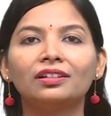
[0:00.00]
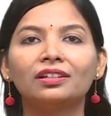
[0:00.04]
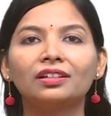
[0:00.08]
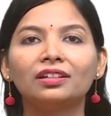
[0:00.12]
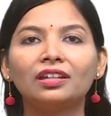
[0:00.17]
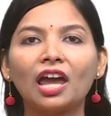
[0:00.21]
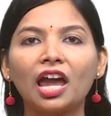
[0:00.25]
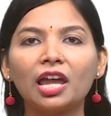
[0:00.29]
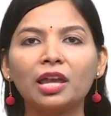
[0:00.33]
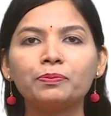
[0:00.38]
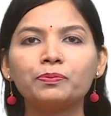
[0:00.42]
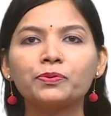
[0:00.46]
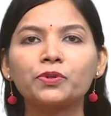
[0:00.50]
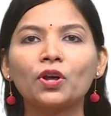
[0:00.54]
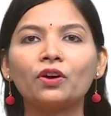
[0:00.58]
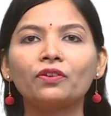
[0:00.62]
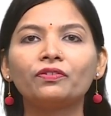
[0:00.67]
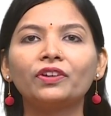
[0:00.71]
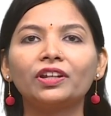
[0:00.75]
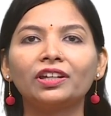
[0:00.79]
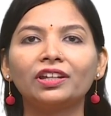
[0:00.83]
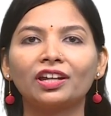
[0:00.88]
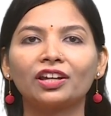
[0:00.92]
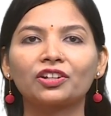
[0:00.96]
types of
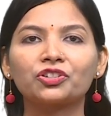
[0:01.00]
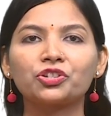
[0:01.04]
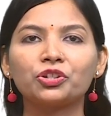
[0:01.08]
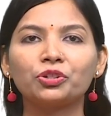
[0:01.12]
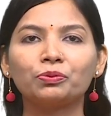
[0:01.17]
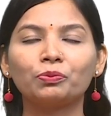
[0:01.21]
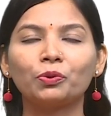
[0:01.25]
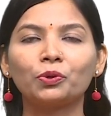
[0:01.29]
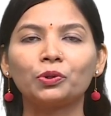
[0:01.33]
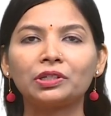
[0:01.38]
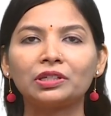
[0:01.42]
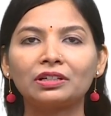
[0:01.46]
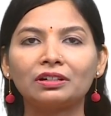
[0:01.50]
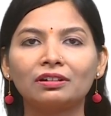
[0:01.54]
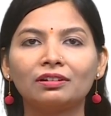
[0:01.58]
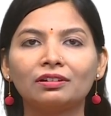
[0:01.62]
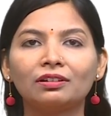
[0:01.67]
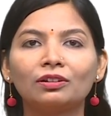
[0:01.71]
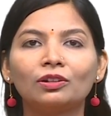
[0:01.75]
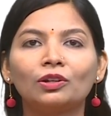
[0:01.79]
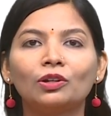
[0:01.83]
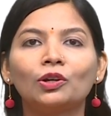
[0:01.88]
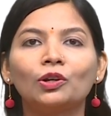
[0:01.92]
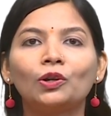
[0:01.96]
induction motor,
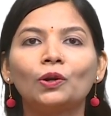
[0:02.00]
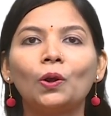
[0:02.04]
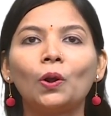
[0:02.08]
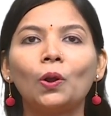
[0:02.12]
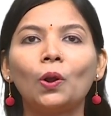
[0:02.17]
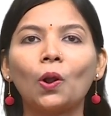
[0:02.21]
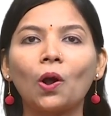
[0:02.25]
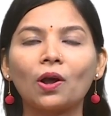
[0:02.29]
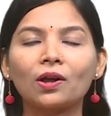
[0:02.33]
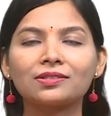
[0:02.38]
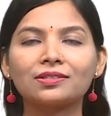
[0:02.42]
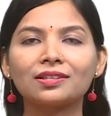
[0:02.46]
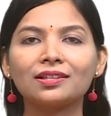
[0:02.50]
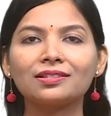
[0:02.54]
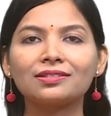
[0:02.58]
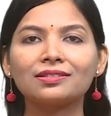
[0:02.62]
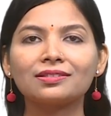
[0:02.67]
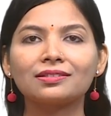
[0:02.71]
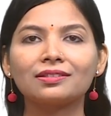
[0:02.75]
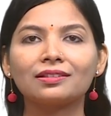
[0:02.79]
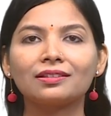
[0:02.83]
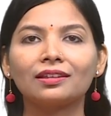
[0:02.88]
losses